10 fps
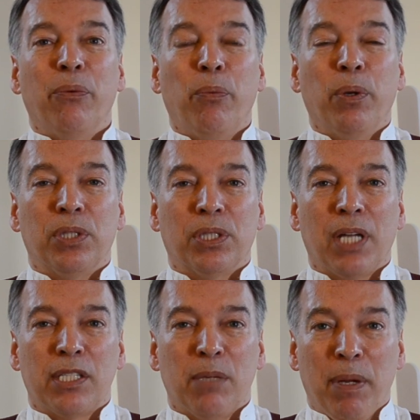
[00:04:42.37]
We'll
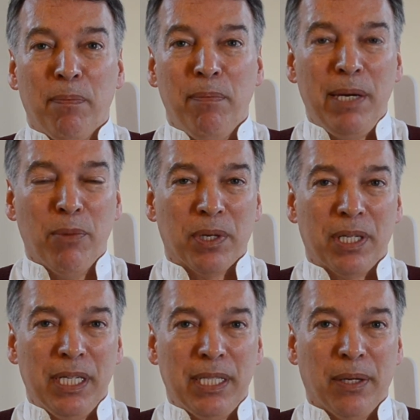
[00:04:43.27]
discuss them in many more
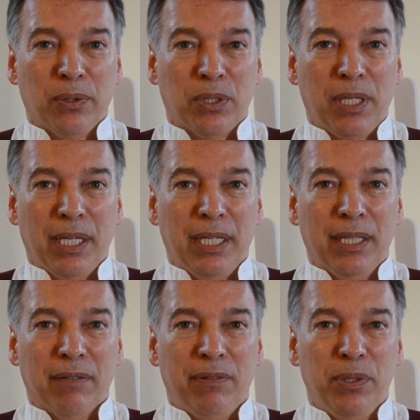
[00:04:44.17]
details
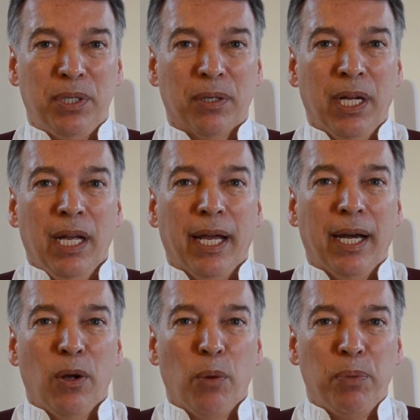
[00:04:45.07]
in the future,
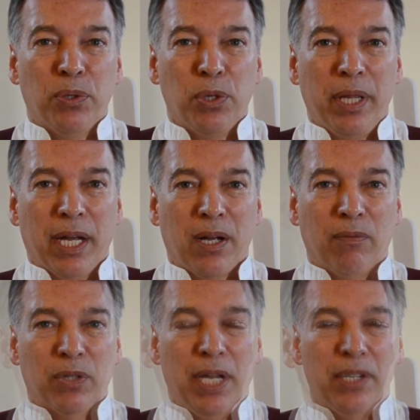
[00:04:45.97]
and I hope you'll join that
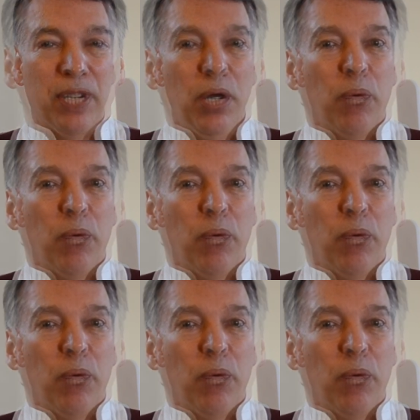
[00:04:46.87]
conversation.